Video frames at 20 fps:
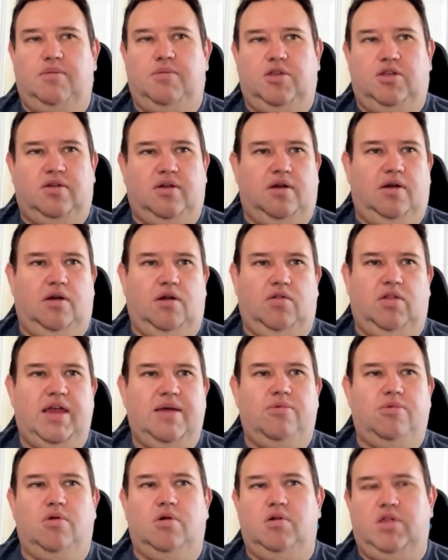that's a
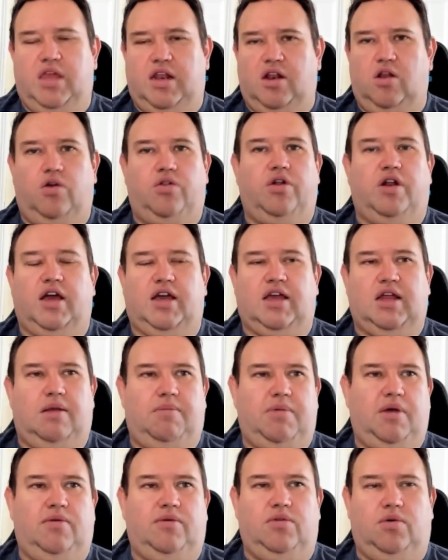laborer, they know they're not going to
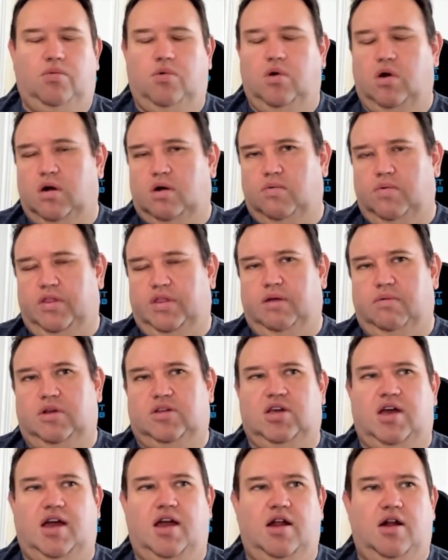be able to work when they
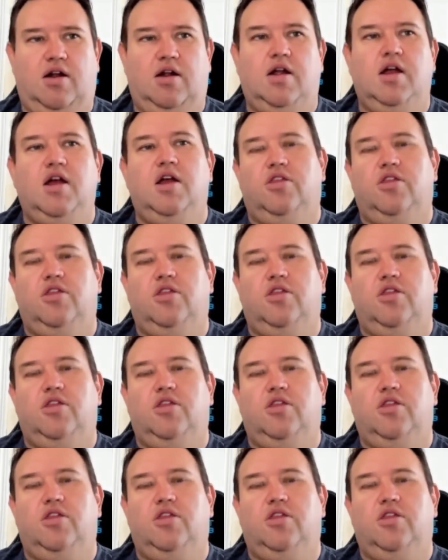retire,